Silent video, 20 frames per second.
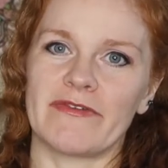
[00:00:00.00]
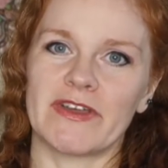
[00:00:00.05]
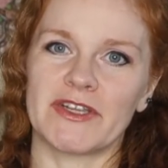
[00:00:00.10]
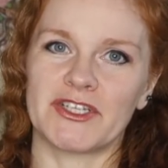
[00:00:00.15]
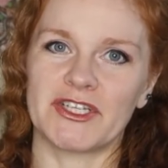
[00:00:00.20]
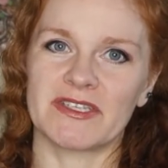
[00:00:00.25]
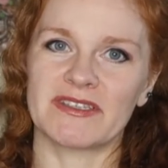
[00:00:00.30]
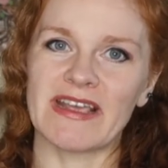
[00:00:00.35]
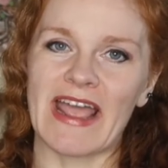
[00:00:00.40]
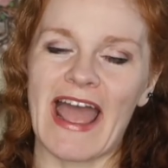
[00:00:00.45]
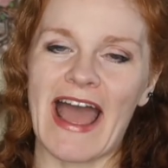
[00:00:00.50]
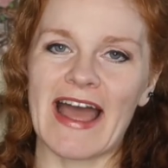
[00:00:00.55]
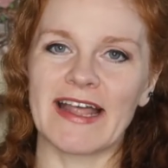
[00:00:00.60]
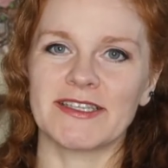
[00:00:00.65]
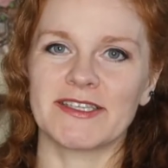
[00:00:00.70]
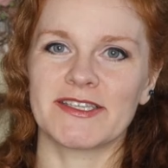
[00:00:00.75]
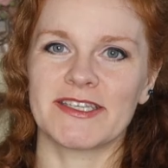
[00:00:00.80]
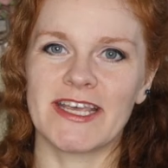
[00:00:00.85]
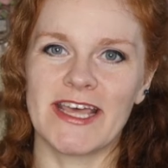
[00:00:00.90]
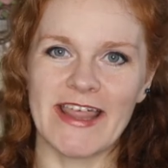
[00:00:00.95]
It just
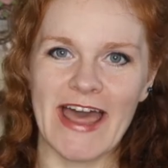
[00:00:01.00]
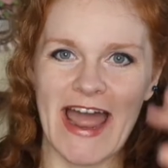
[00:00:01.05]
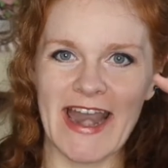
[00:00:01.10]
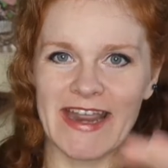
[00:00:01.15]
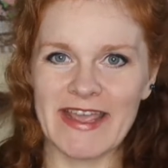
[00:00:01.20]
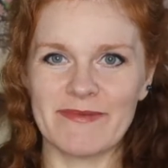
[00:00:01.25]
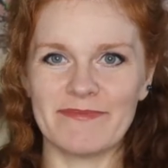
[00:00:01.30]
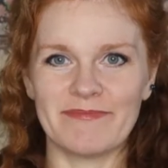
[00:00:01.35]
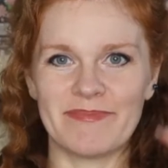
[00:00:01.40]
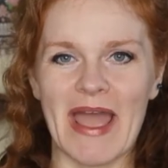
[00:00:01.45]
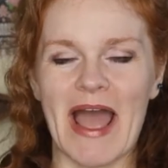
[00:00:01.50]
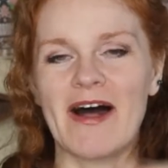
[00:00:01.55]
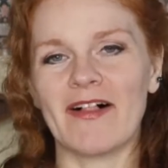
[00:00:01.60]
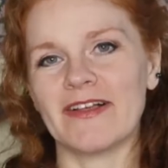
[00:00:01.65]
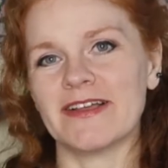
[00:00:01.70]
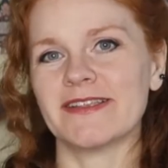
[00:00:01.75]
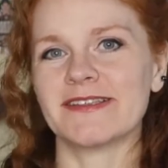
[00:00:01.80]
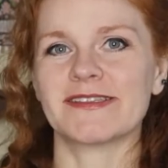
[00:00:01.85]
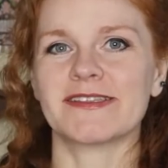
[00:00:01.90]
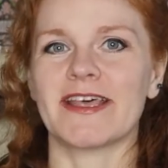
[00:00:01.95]
adds to that
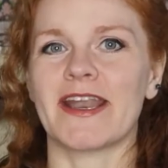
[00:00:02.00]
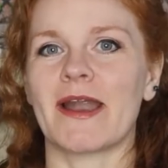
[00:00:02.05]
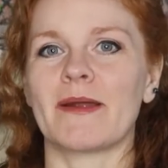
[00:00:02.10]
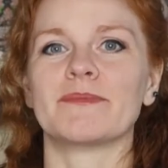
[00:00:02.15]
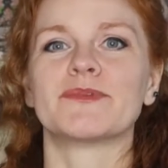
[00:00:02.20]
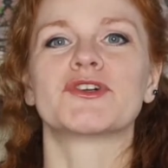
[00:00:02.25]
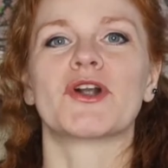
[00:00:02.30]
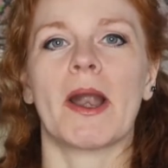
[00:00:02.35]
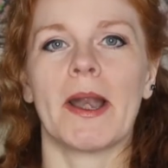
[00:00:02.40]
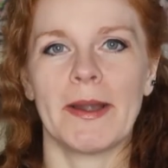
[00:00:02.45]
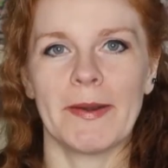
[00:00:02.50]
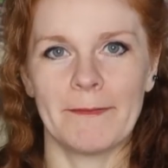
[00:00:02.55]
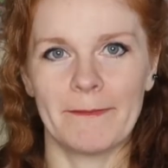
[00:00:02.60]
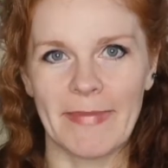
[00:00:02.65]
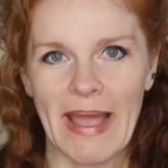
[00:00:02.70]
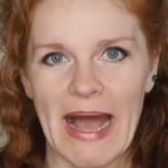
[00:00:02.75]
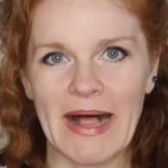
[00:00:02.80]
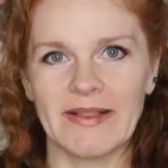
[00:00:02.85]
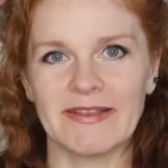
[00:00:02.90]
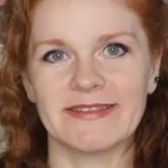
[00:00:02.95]
imbalance that I'm trying to
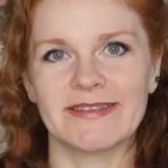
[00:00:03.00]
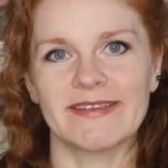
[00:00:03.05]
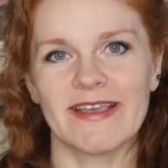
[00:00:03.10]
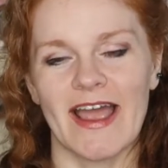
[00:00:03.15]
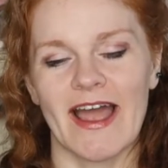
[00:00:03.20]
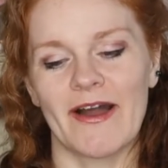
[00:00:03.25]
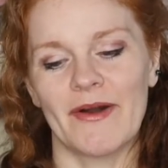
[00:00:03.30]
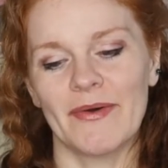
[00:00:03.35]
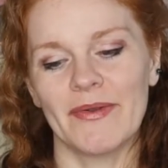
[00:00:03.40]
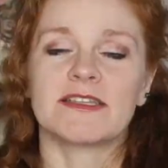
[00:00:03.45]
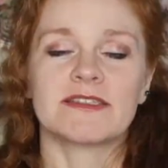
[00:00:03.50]
balance out.